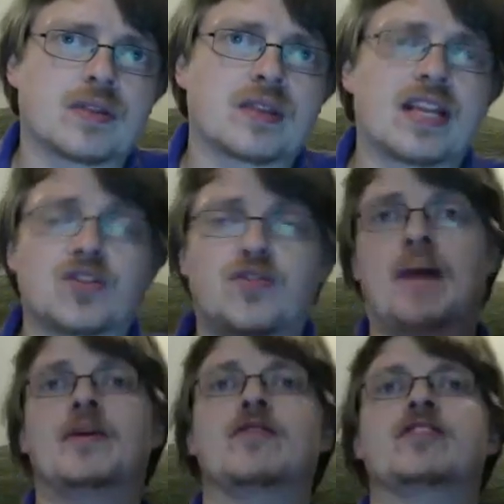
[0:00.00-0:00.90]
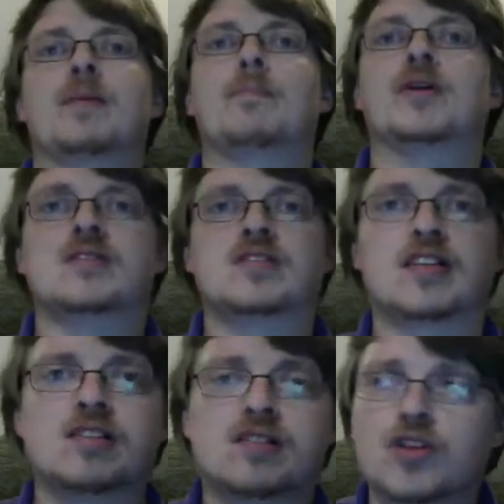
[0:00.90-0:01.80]
There's family
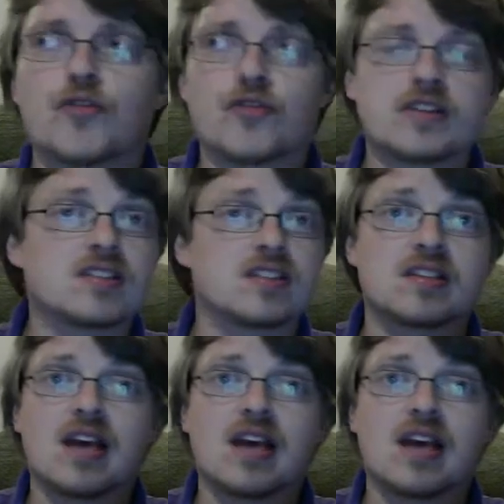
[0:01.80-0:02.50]
resemblances. So, for instance,